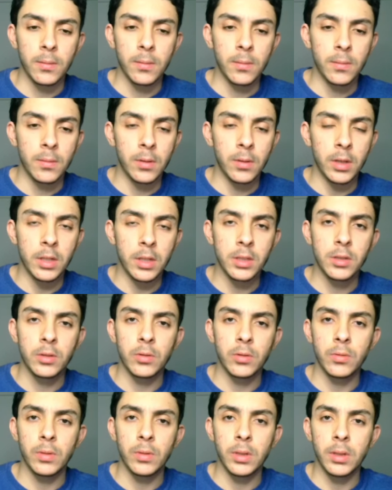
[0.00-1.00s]

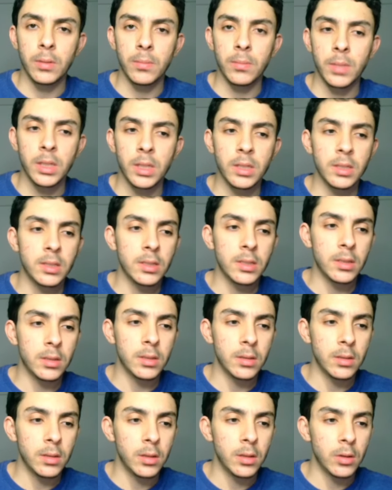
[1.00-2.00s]
history, medicine,
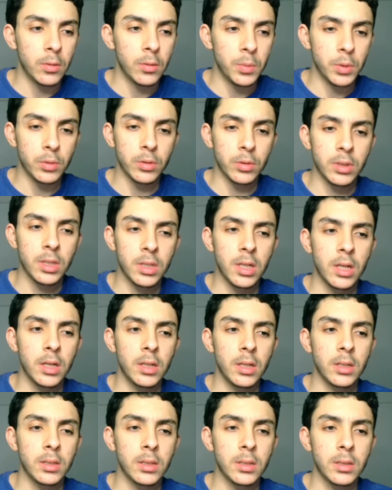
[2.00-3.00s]
computer
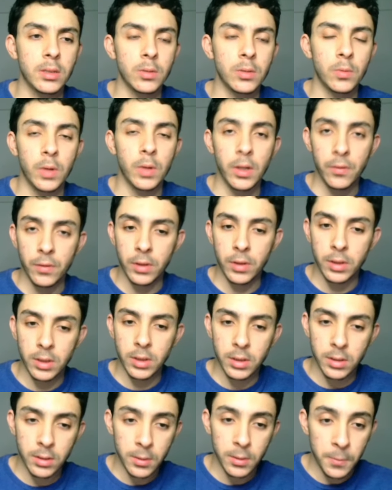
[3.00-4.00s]
science, whatever it
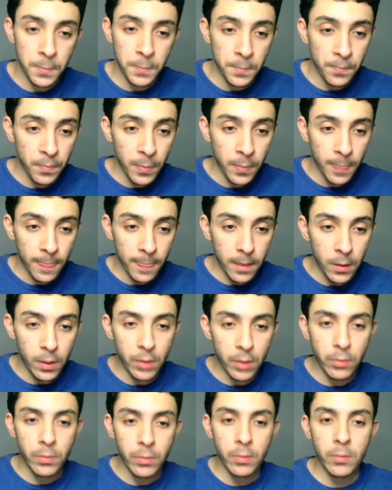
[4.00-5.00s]
is, you
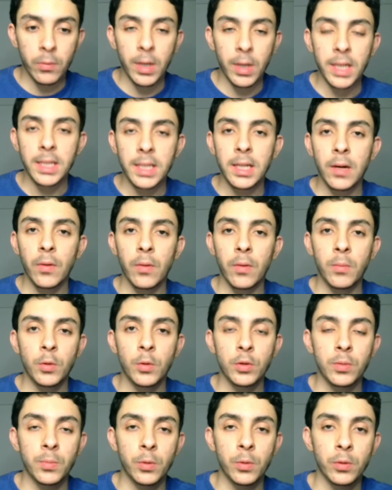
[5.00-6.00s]
can write down the most
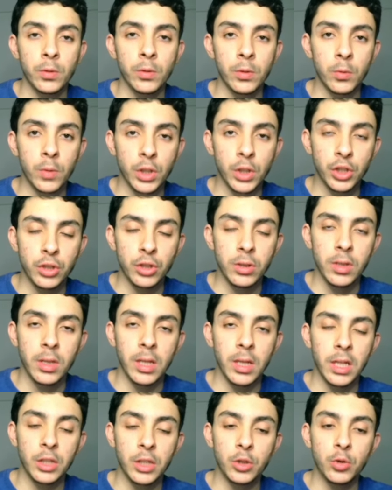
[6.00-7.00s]
important questions
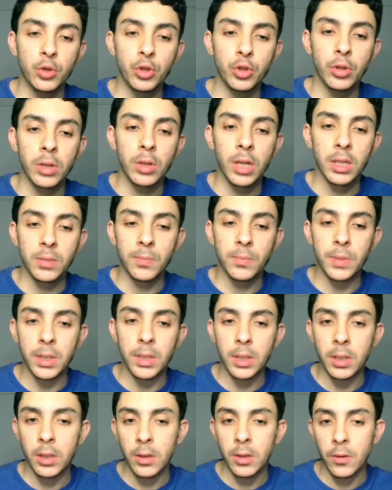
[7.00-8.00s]
that you should not be
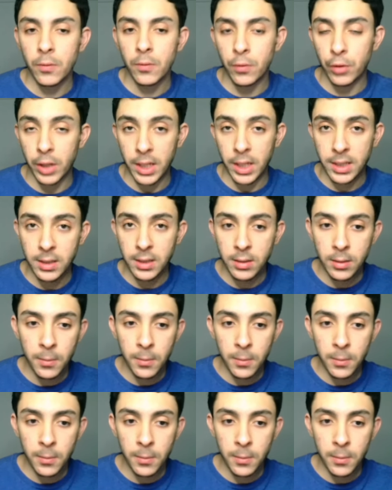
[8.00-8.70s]
forgetting,